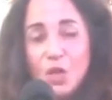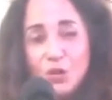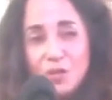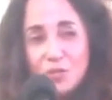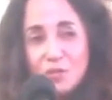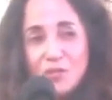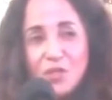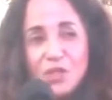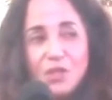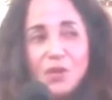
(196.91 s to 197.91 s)
Kirkus
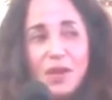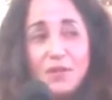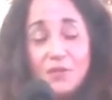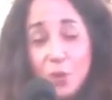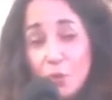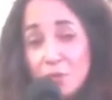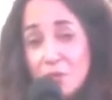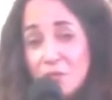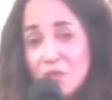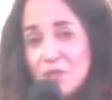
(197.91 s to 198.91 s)
Review, and Forward
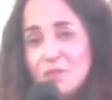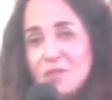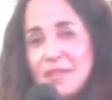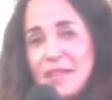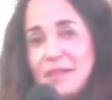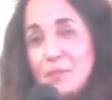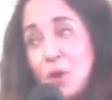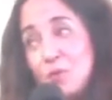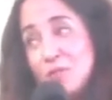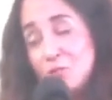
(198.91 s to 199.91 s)
Reviews, and
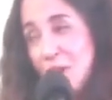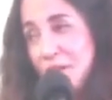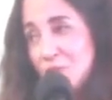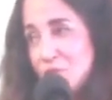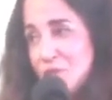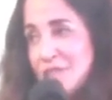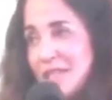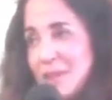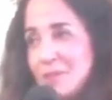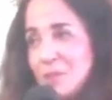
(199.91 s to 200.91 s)
Poets and Writers just
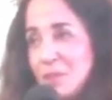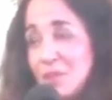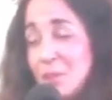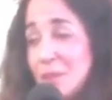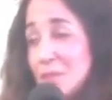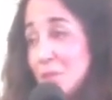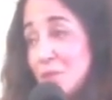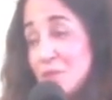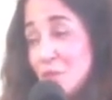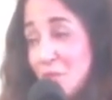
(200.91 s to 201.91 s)
named it one of the best
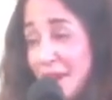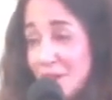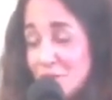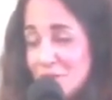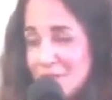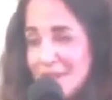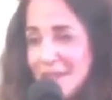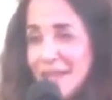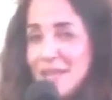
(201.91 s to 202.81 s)
books for writers.